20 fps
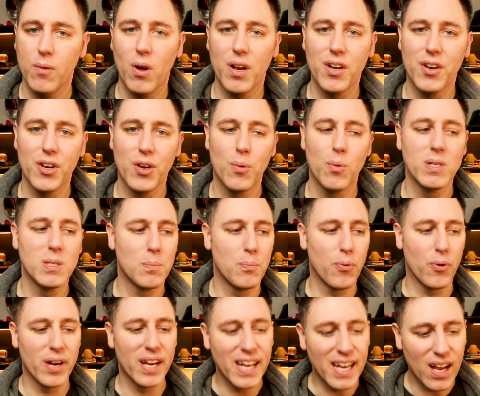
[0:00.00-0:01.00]
wanted to do was
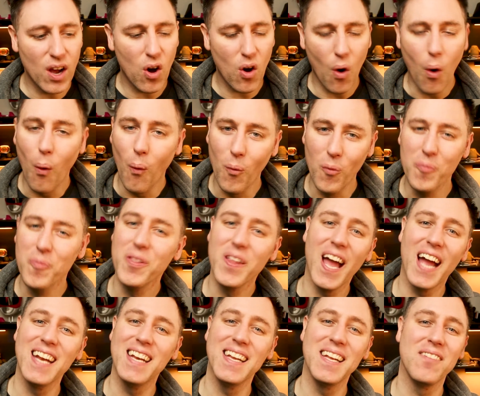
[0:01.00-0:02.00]
bring home the
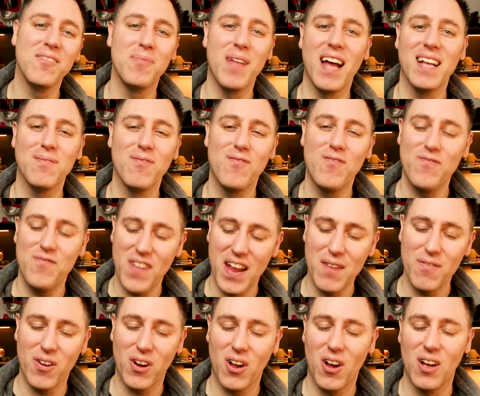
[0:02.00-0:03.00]
idea of that
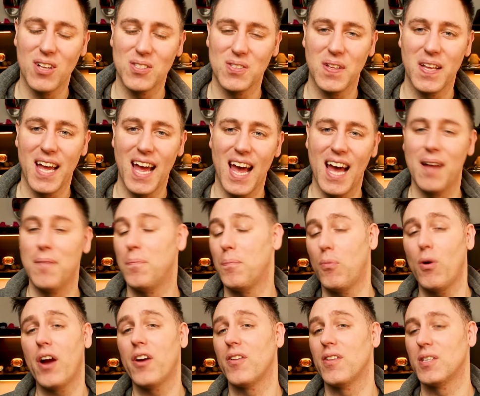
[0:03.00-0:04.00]
favorite console I had
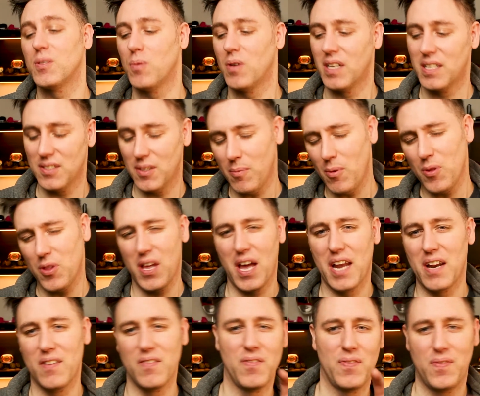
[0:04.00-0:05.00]
prior to this one because they're both
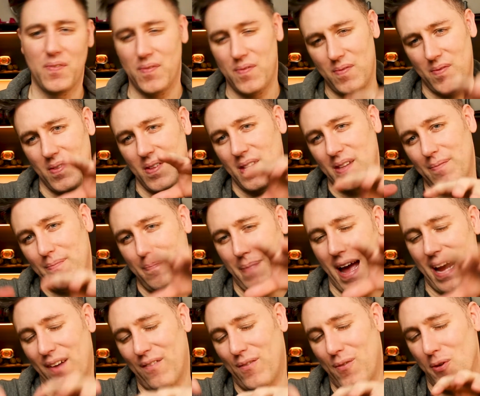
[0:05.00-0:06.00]
kind of
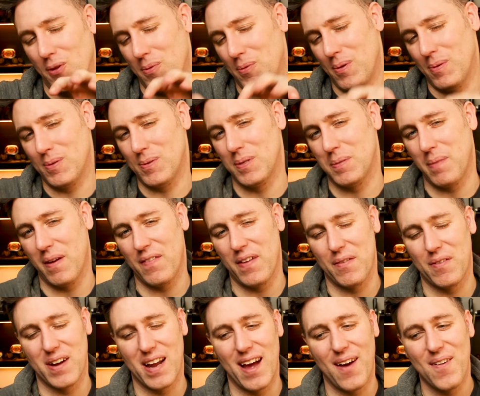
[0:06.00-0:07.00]
back and forth between which one's my
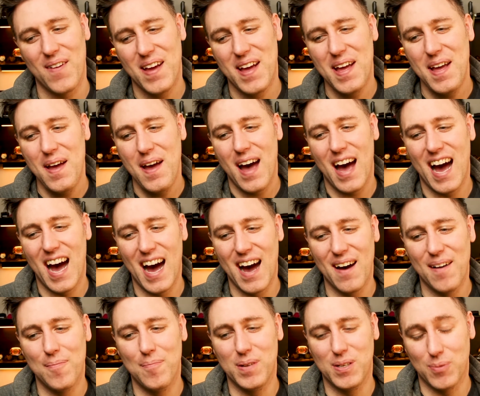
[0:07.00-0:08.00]
favorite now,
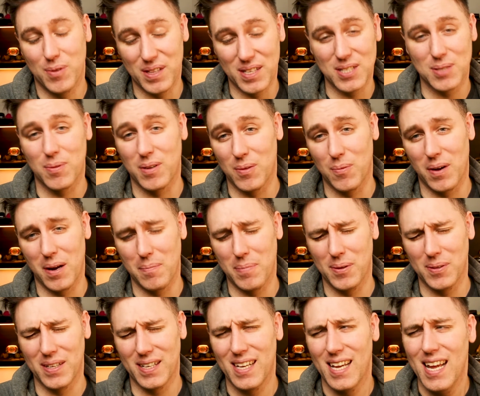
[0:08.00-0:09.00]
uh, between this one and the one I'm
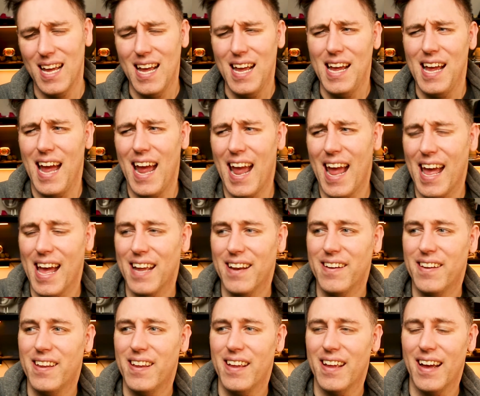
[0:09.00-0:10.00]
building.
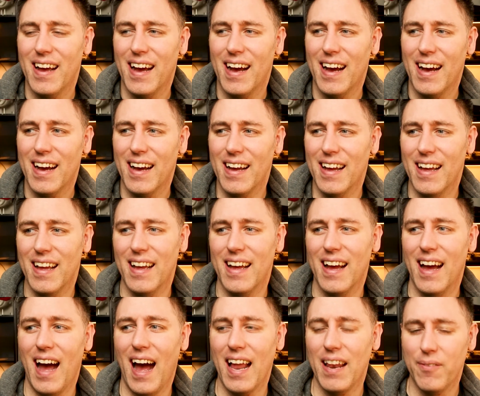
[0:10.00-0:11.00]
And uh,
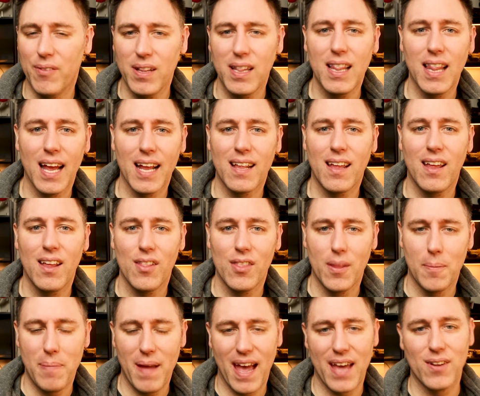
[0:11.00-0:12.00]
I really like
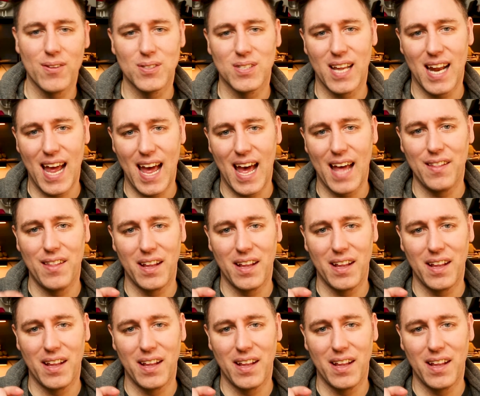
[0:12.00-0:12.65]
the panels that had